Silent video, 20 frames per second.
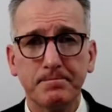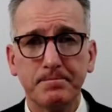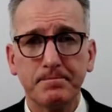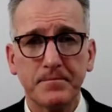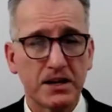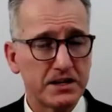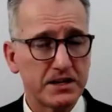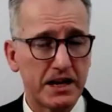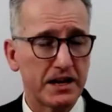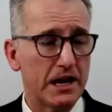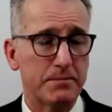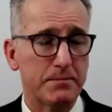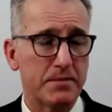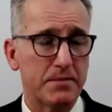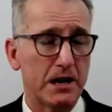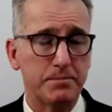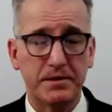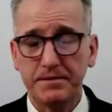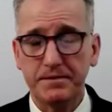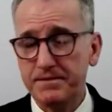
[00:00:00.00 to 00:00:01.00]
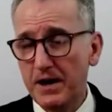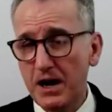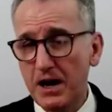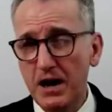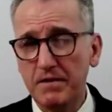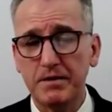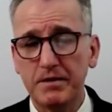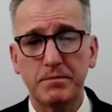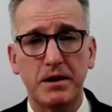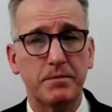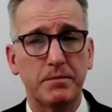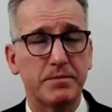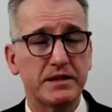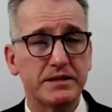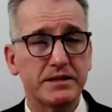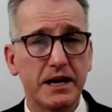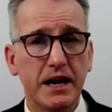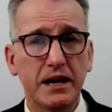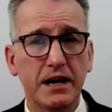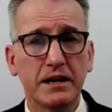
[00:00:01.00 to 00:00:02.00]
Now that might be 5, it might be
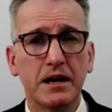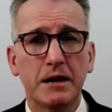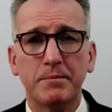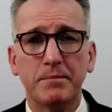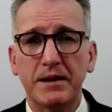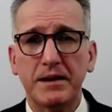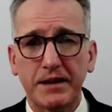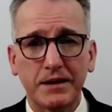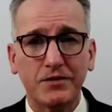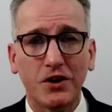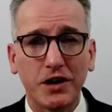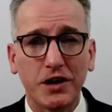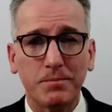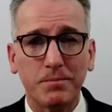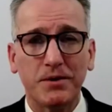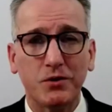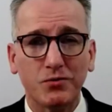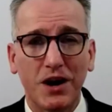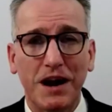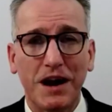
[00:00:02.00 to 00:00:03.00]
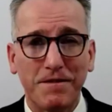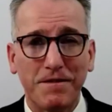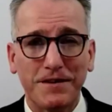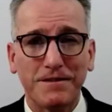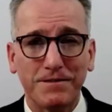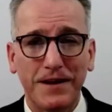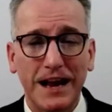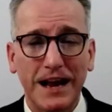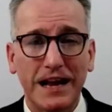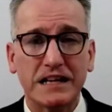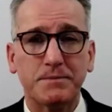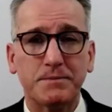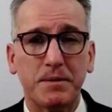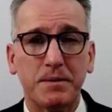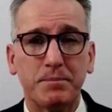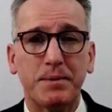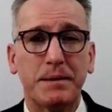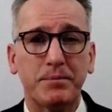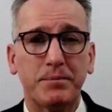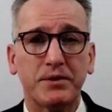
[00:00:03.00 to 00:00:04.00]
10, but they've got to be raving fans, but
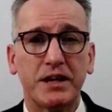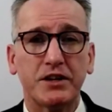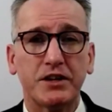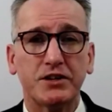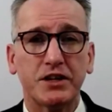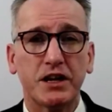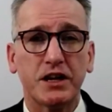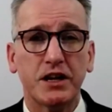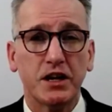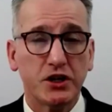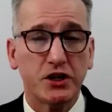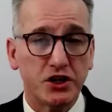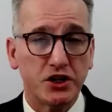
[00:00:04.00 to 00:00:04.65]
people that know,